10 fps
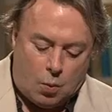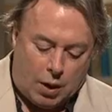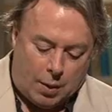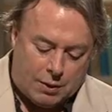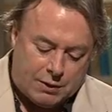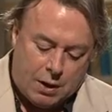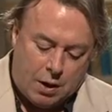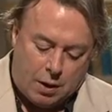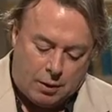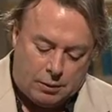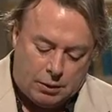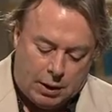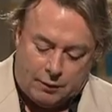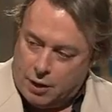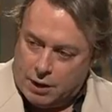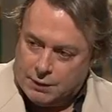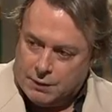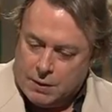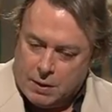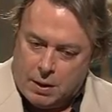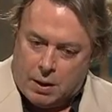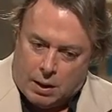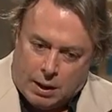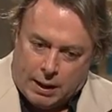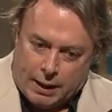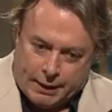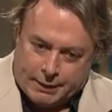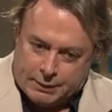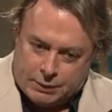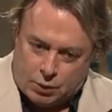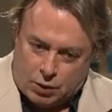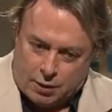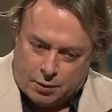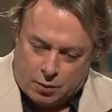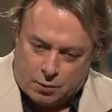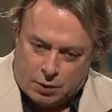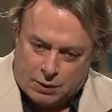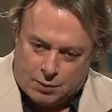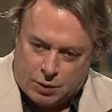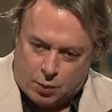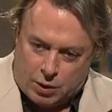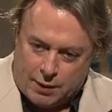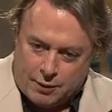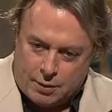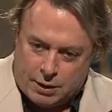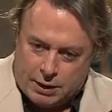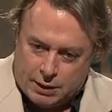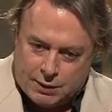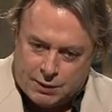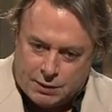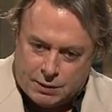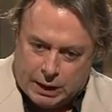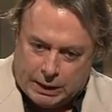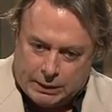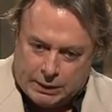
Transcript: when I was young, and friends. And all I thought was, well, whatever it is that